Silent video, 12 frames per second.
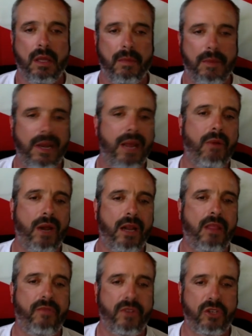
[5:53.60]
But I wanted
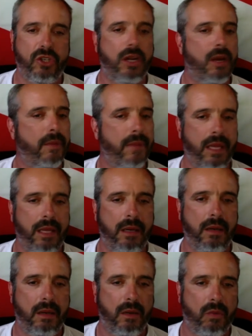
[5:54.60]
the fish to come in,
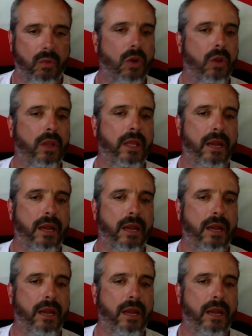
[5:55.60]
roll in.